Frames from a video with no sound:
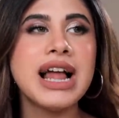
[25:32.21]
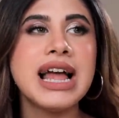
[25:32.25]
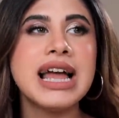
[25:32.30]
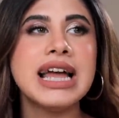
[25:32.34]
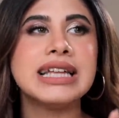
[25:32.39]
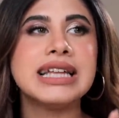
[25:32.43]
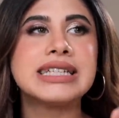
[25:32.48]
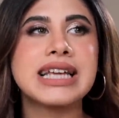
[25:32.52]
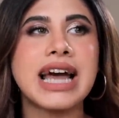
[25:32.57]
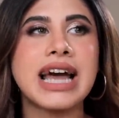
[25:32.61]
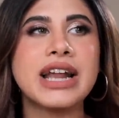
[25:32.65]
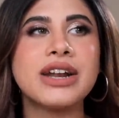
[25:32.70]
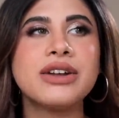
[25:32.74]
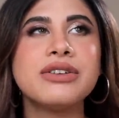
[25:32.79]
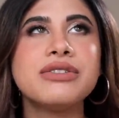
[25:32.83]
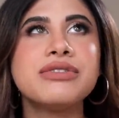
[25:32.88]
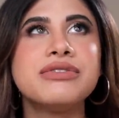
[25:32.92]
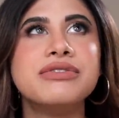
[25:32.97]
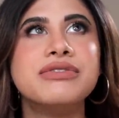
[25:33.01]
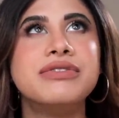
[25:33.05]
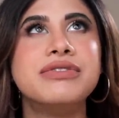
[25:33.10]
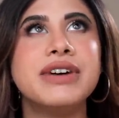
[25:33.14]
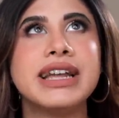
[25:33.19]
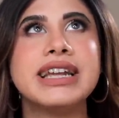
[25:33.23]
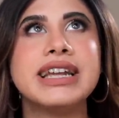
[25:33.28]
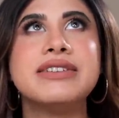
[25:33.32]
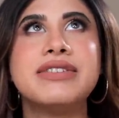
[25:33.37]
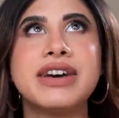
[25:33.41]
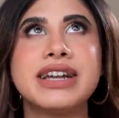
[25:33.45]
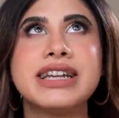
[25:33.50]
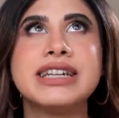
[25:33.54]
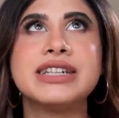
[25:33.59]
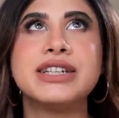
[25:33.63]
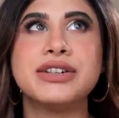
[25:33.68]
It's kind of
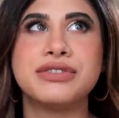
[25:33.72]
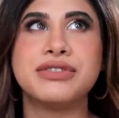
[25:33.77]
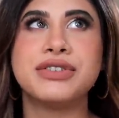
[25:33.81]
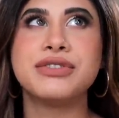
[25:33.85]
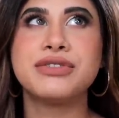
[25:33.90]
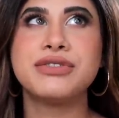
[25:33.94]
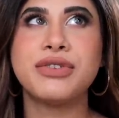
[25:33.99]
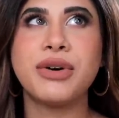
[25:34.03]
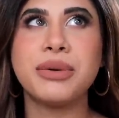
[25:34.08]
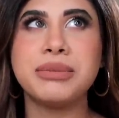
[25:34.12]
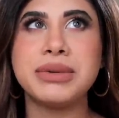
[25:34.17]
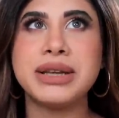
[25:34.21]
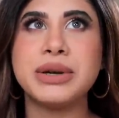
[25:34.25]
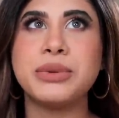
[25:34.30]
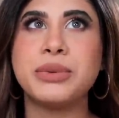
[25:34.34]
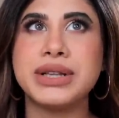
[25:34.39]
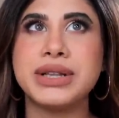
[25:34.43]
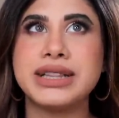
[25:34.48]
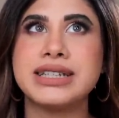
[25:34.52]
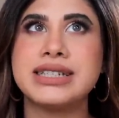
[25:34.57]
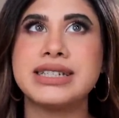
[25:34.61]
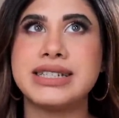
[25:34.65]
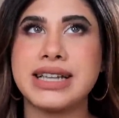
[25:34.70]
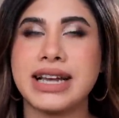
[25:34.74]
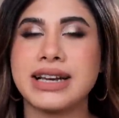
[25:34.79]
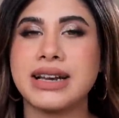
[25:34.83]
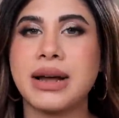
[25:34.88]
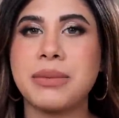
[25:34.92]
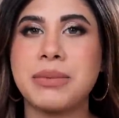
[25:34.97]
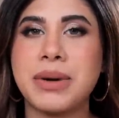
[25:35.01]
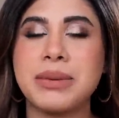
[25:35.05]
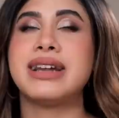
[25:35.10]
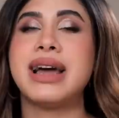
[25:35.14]
very different for me with this setup.